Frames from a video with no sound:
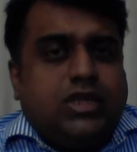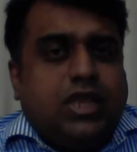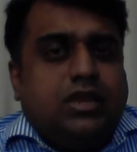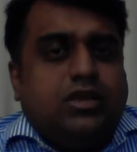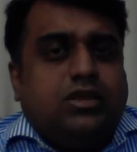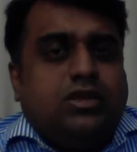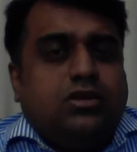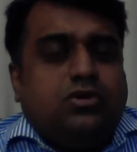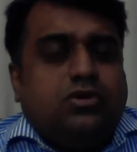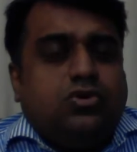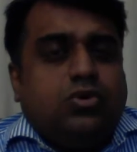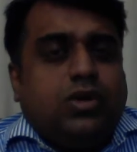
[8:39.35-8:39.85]

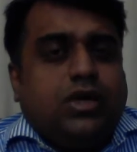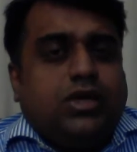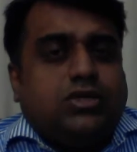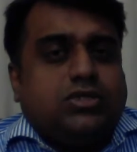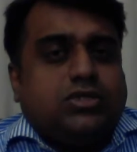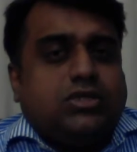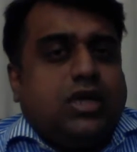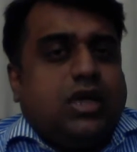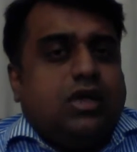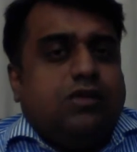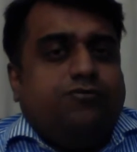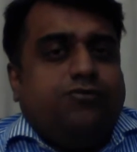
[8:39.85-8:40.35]
sent into
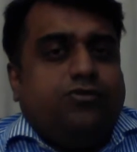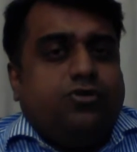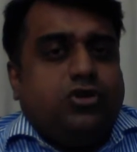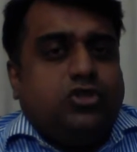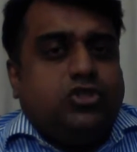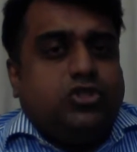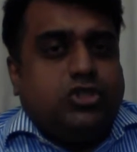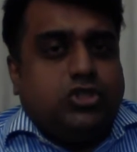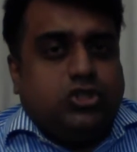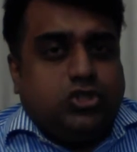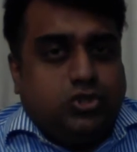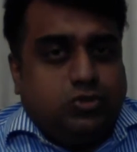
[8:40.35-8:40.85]
exile
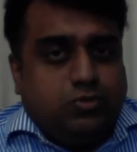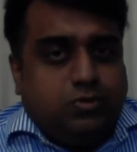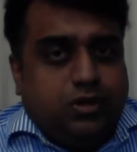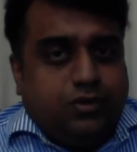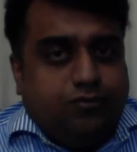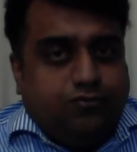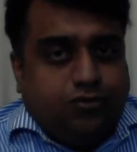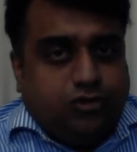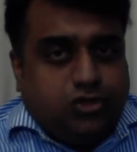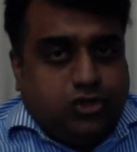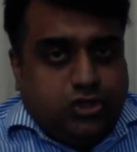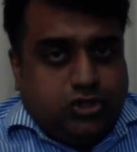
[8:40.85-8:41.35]
for his
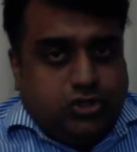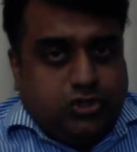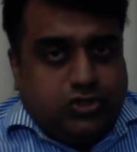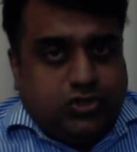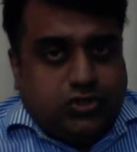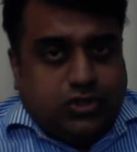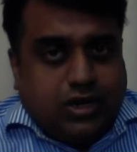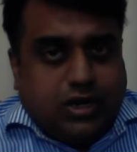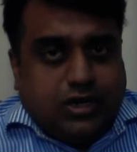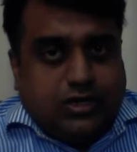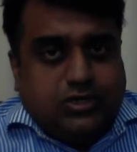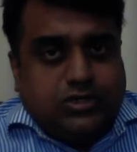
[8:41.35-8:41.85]
testimony for
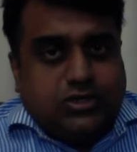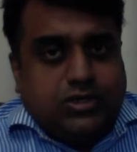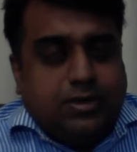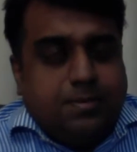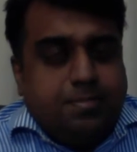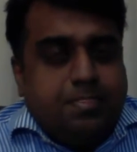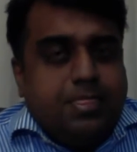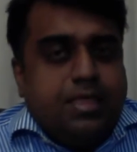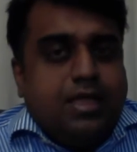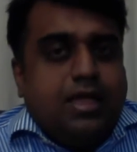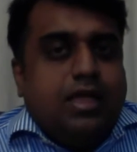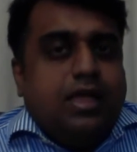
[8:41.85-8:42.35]
Jesus
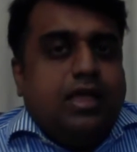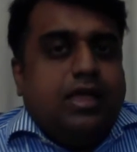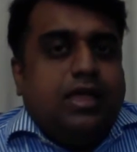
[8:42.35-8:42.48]
Christ